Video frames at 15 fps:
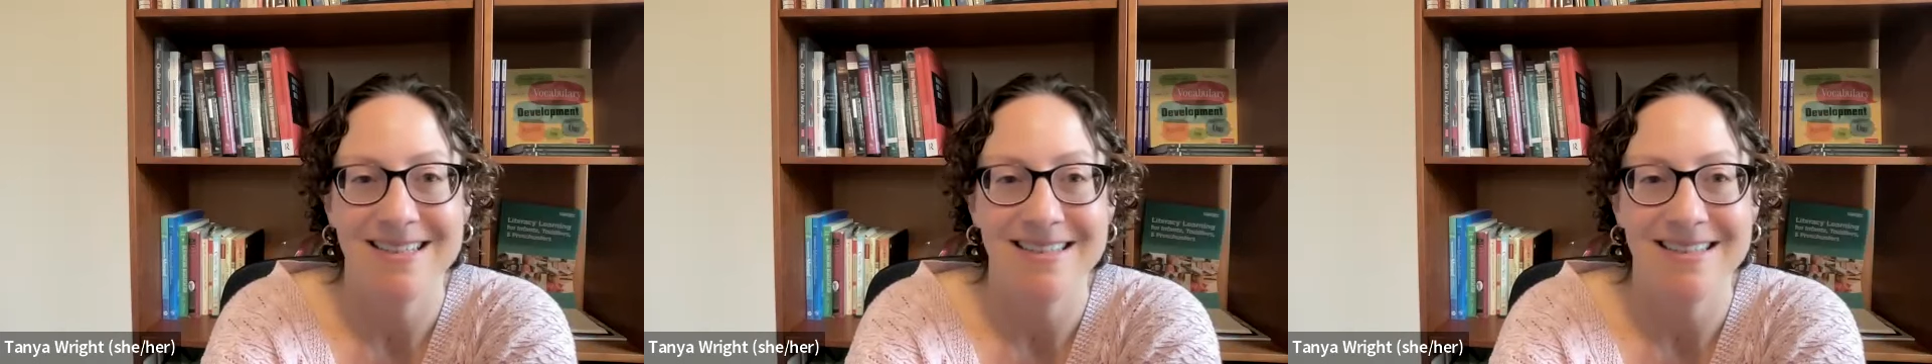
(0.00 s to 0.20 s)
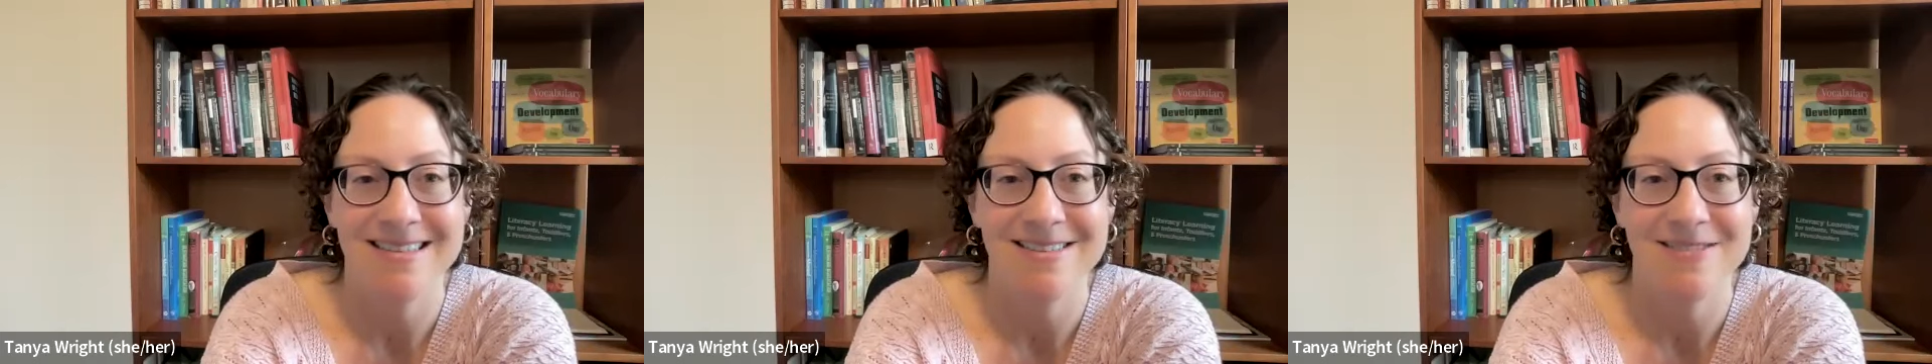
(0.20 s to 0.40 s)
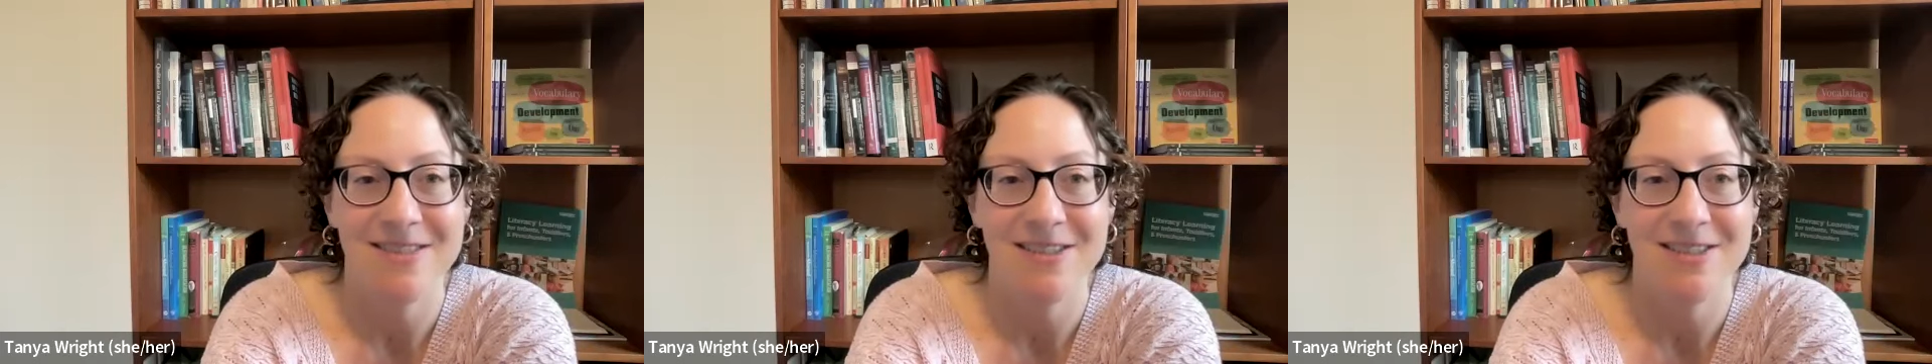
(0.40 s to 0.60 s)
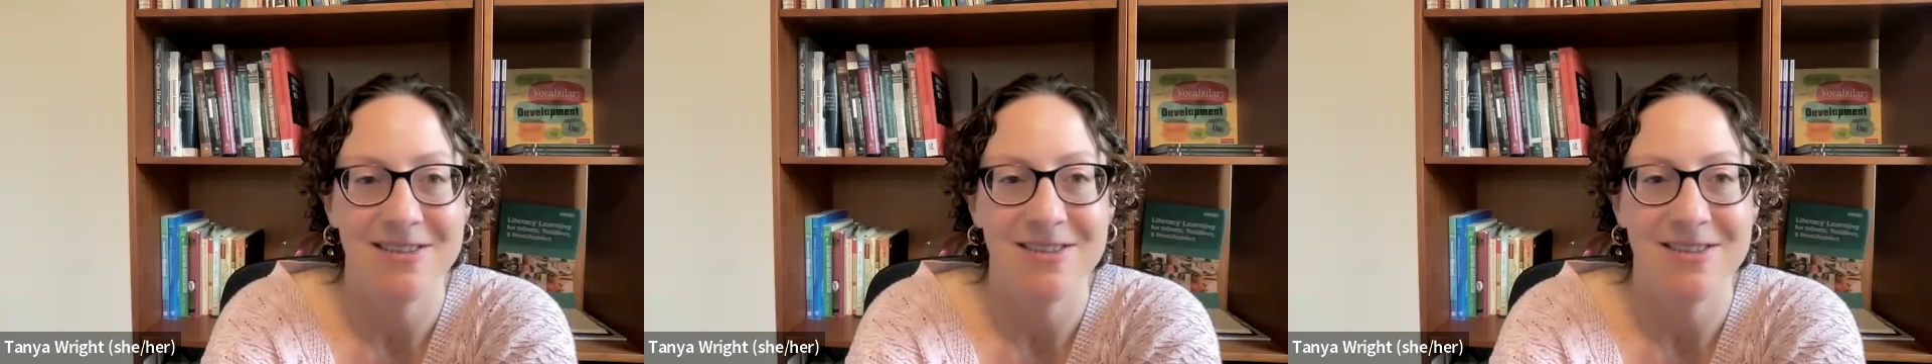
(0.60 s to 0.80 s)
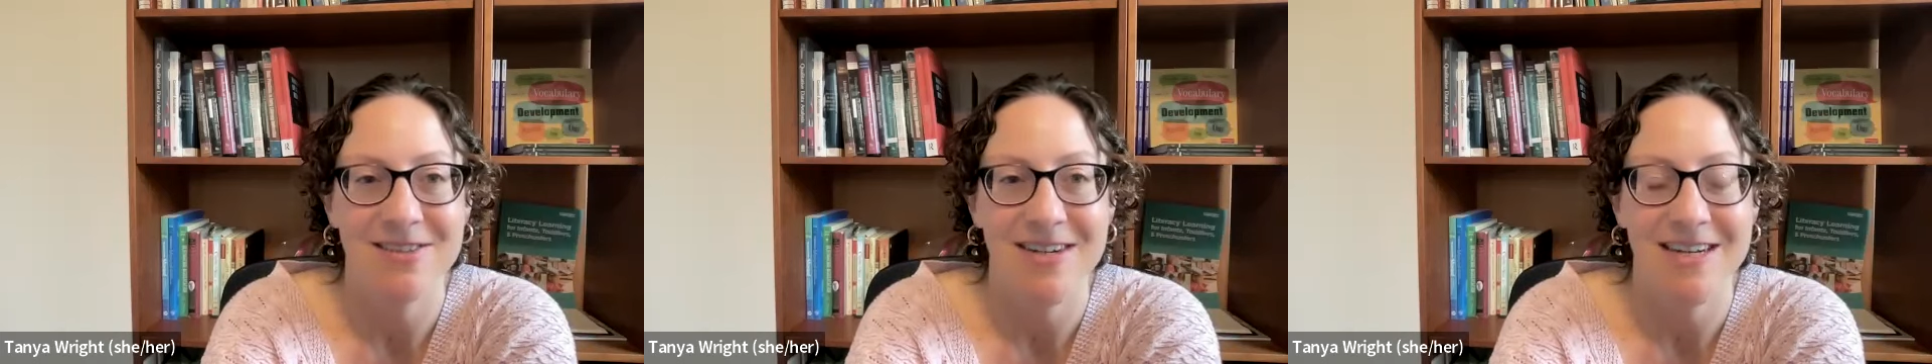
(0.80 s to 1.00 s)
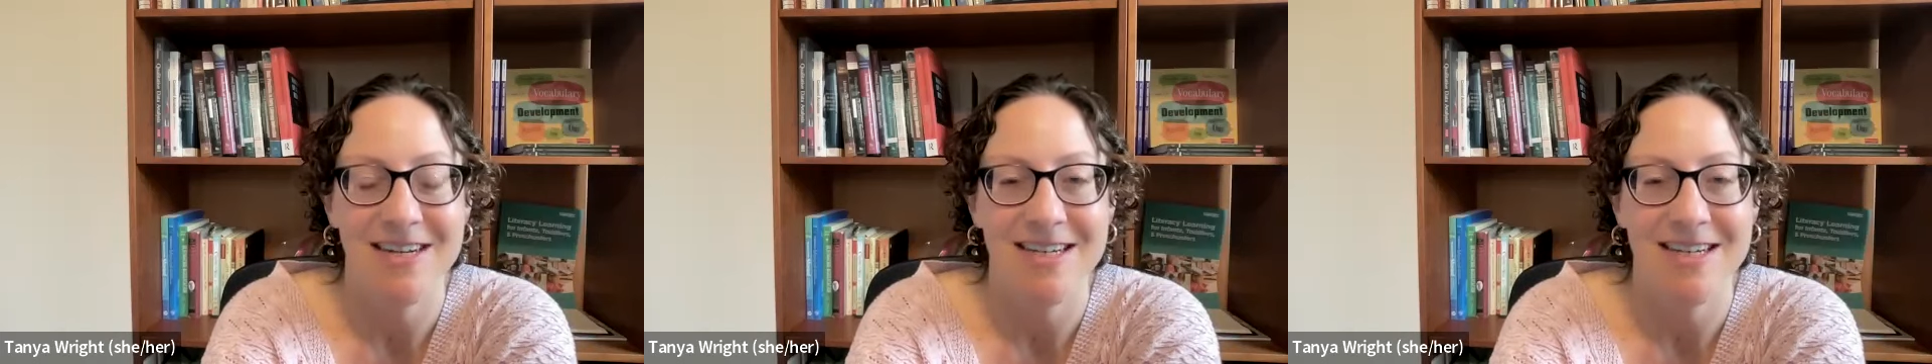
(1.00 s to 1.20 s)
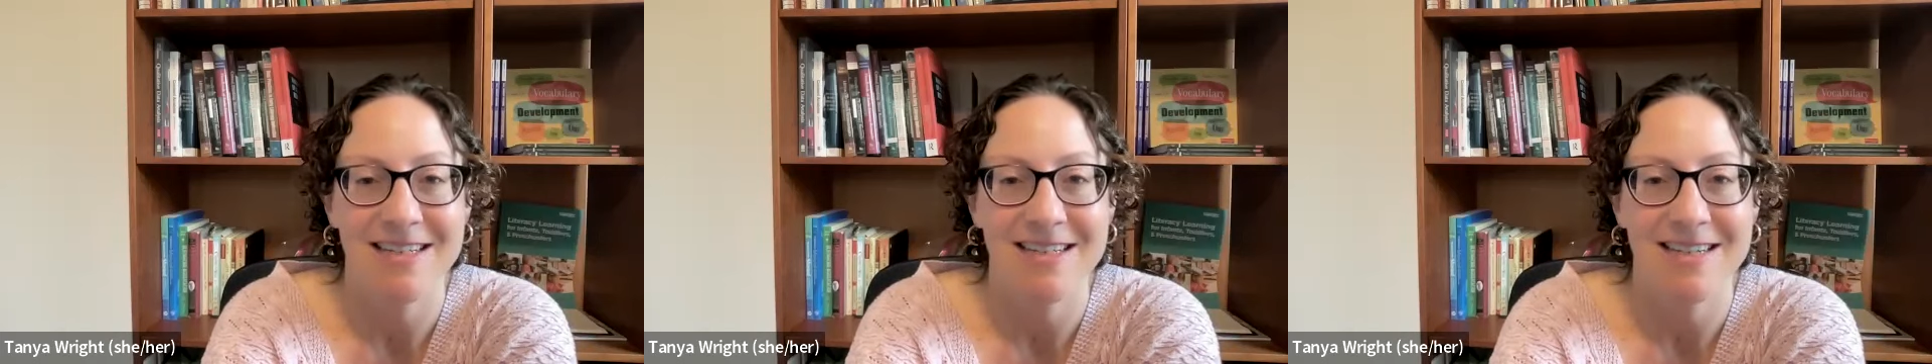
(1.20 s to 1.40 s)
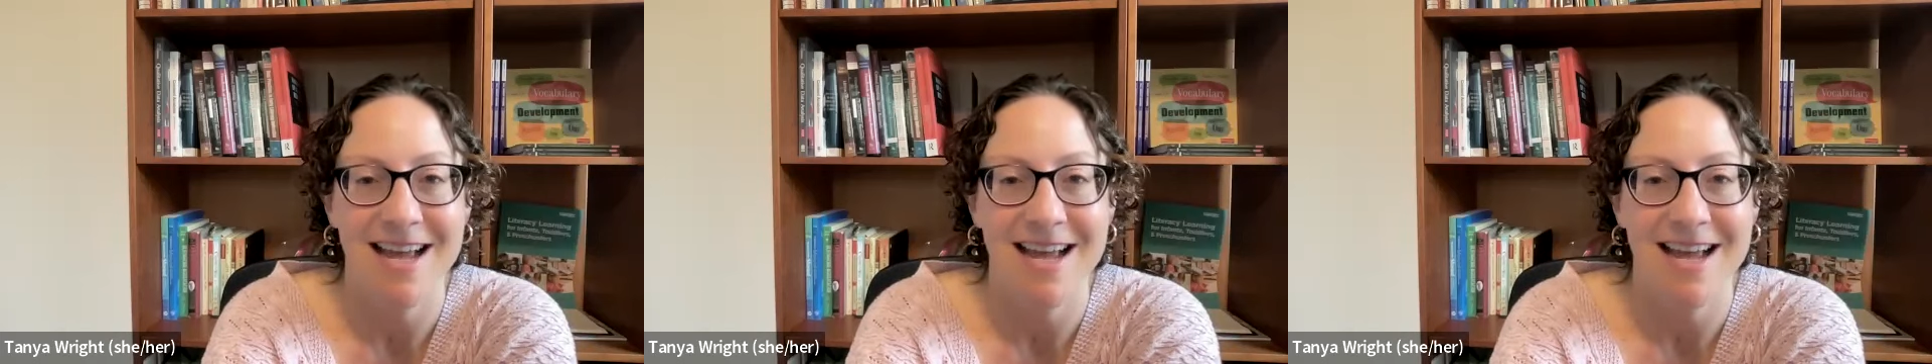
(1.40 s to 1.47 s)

these official training